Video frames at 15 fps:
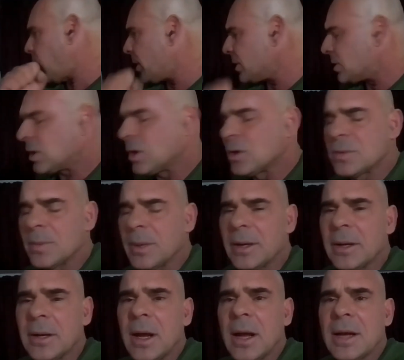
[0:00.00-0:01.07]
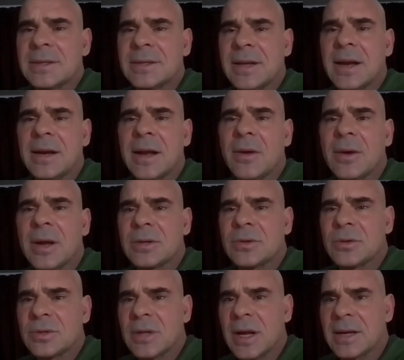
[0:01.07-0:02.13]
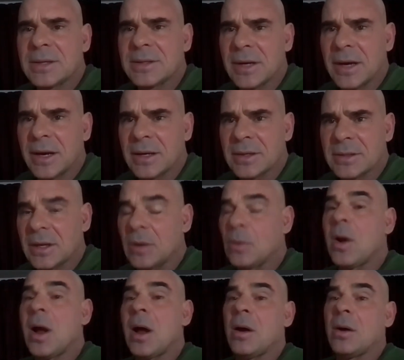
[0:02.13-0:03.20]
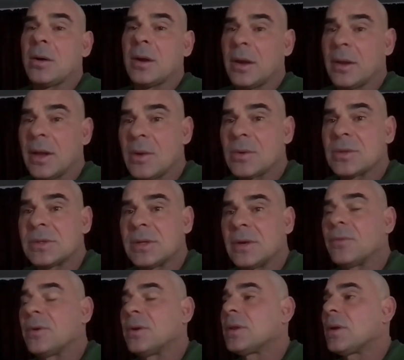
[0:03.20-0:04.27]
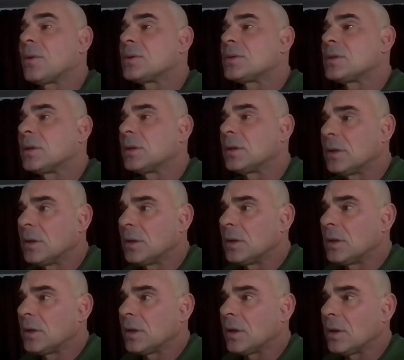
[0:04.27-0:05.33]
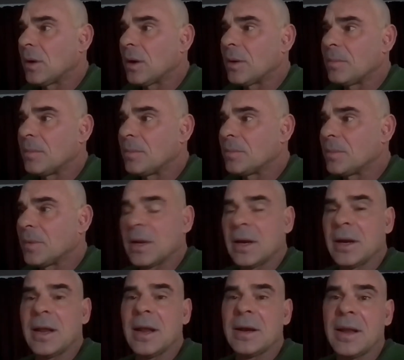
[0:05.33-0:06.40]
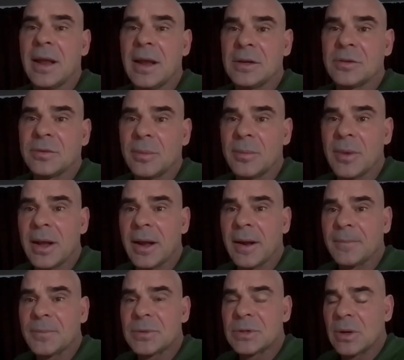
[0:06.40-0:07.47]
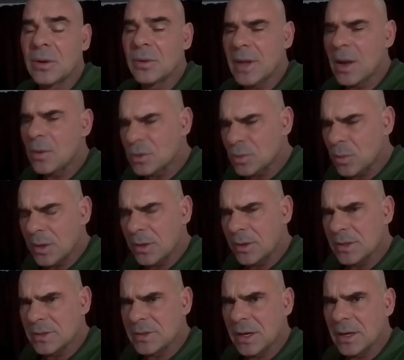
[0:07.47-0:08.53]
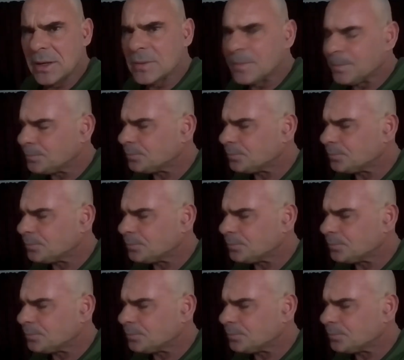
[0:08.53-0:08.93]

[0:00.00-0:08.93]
excuse me, a standout exercise that I can say, wow, okay, that was different. That was I'm going to get gains from that. So that was one of these days.